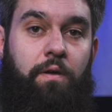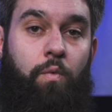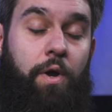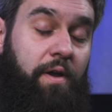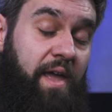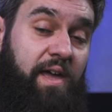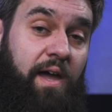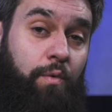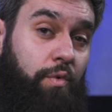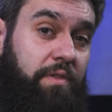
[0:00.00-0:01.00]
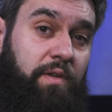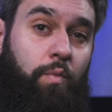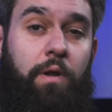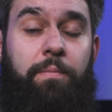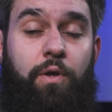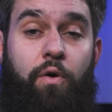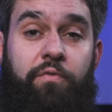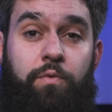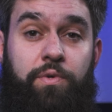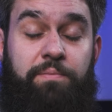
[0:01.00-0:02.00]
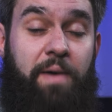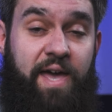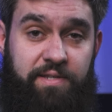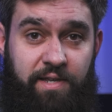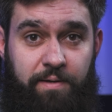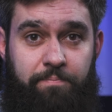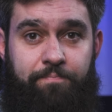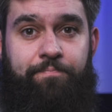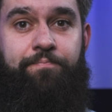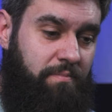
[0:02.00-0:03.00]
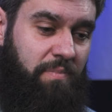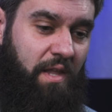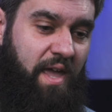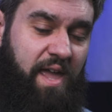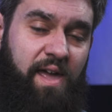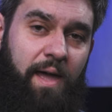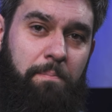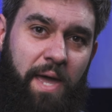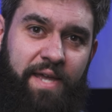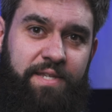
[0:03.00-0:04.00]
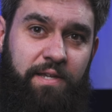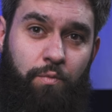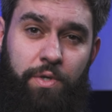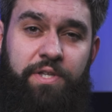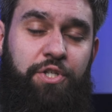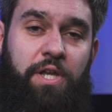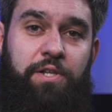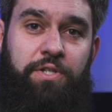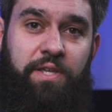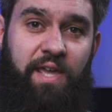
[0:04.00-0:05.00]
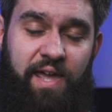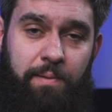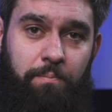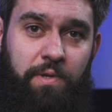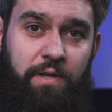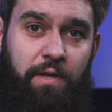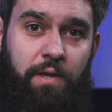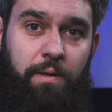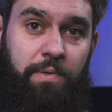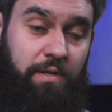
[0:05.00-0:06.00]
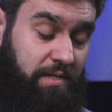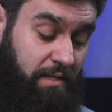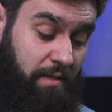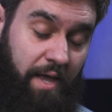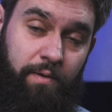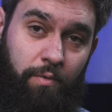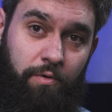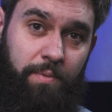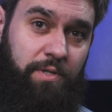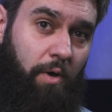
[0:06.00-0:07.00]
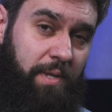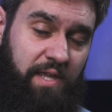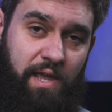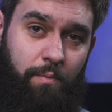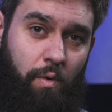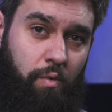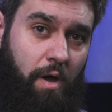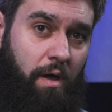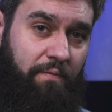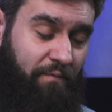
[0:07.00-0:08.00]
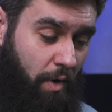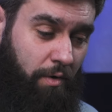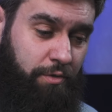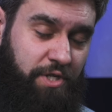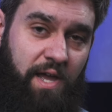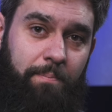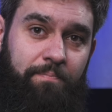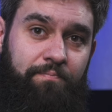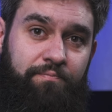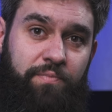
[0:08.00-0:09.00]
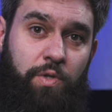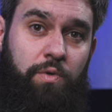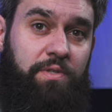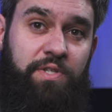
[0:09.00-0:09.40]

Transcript: Where AI really won me over was masking. AI masking really changed the game because in Lightroom, Adobe Camera Raw, Photoshop, you can